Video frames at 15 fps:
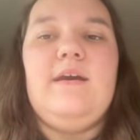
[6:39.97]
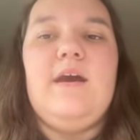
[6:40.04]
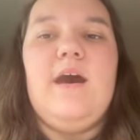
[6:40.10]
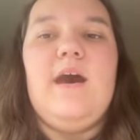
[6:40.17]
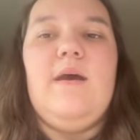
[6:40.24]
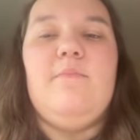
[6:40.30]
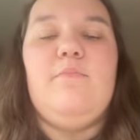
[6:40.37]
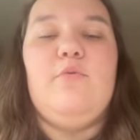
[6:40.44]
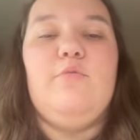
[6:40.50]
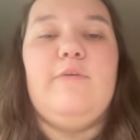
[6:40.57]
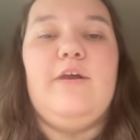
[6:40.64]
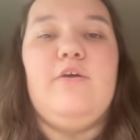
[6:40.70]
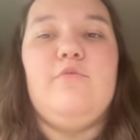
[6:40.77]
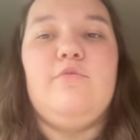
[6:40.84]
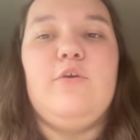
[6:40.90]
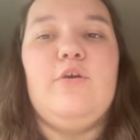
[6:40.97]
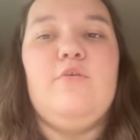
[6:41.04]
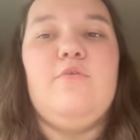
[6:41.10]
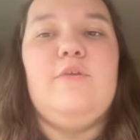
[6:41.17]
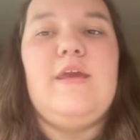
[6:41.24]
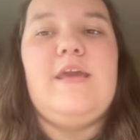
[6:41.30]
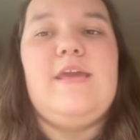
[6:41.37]

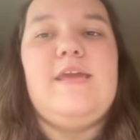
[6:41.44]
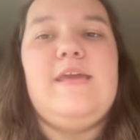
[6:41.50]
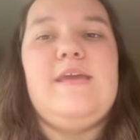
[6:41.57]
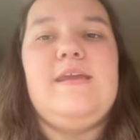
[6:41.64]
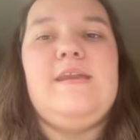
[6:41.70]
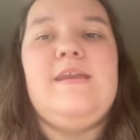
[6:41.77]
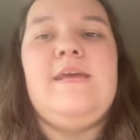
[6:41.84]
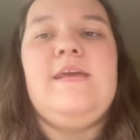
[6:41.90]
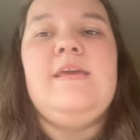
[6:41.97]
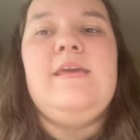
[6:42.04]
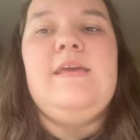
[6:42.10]
Railroad in